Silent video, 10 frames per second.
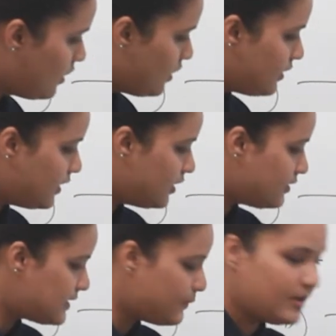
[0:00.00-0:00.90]
the
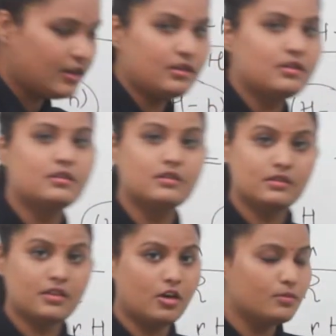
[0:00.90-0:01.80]
similar
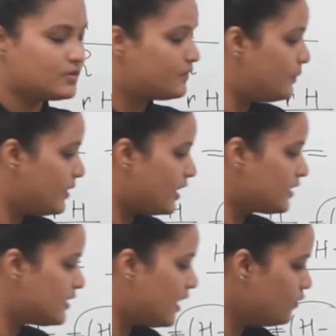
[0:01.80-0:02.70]
terms will be
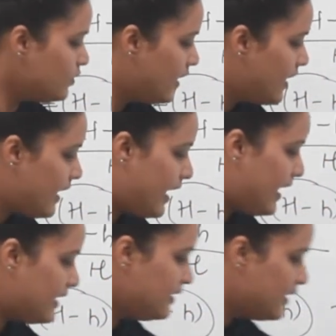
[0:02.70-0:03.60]
cut down,
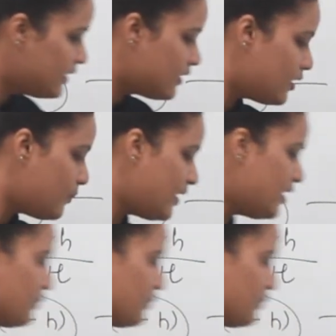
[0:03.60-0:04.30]
and the remaining